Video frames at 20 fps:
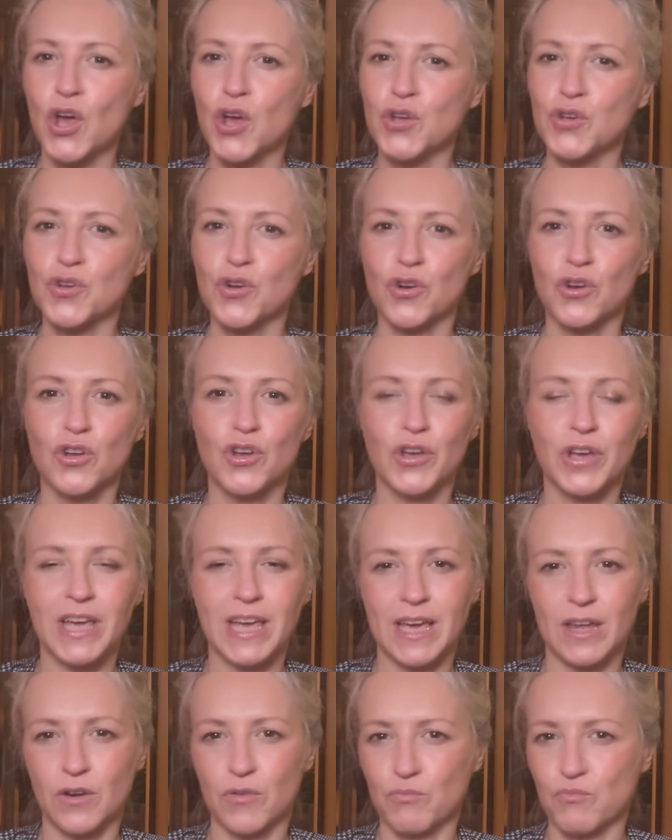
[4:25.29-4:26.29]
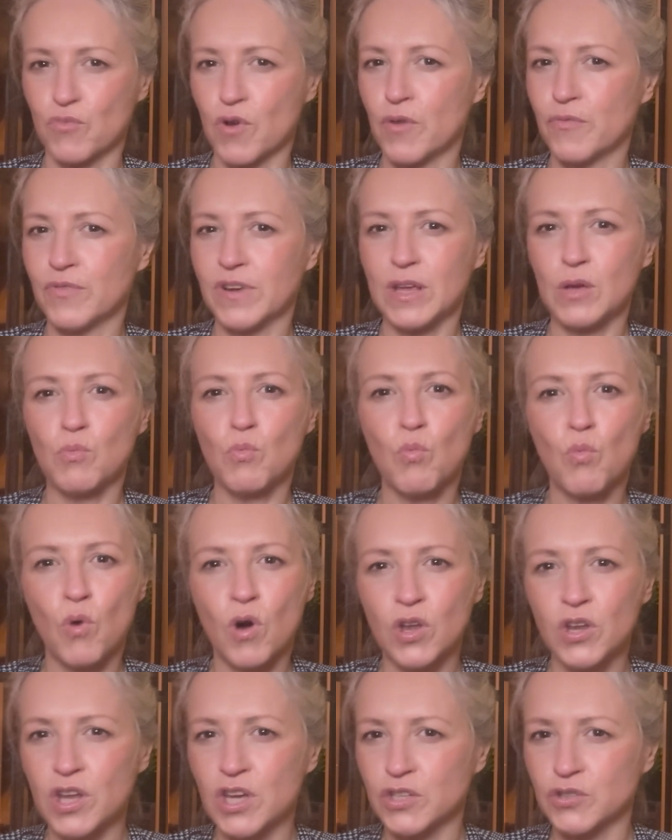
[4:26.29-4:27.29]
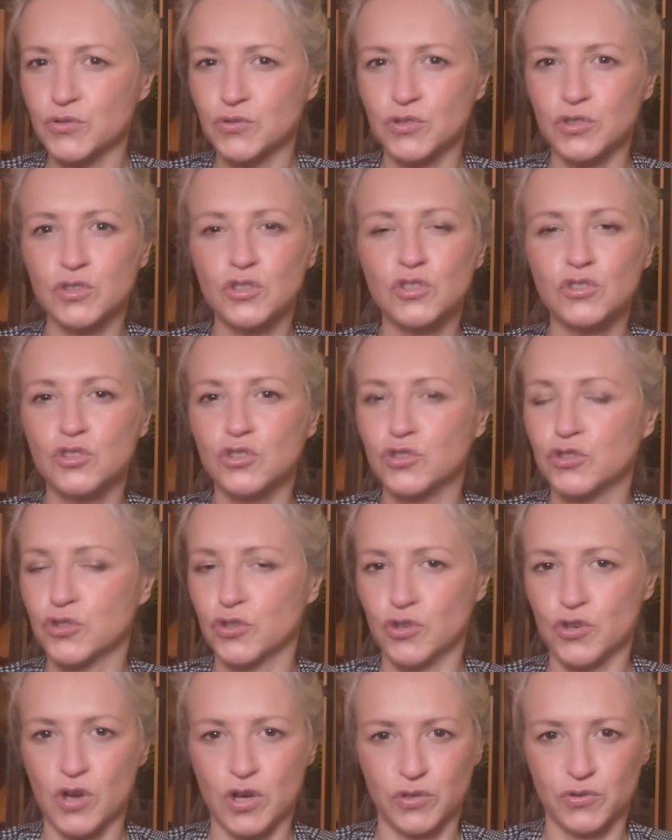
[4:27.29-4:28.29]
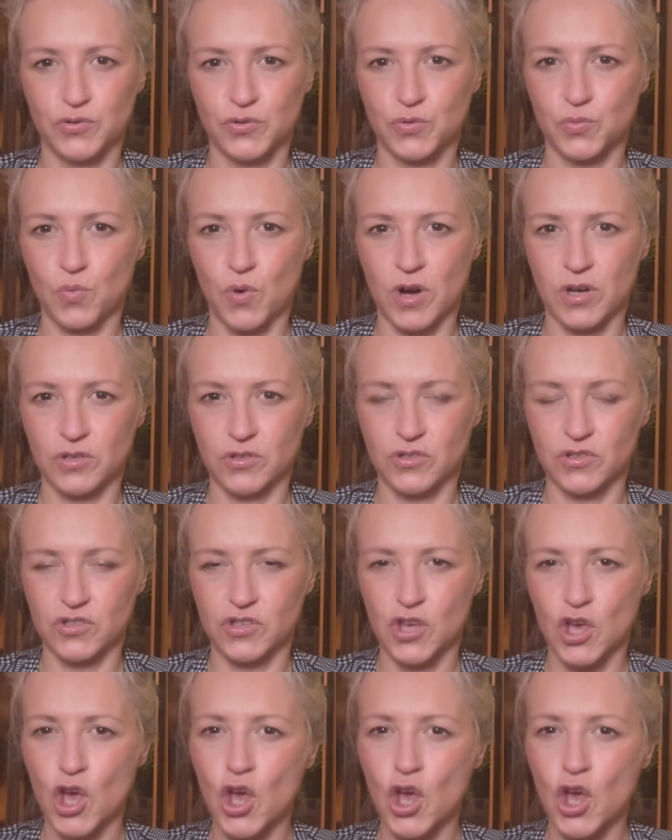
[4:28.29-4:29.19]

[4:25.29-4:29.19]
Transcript: you're looking at roughly 100 to 200 words.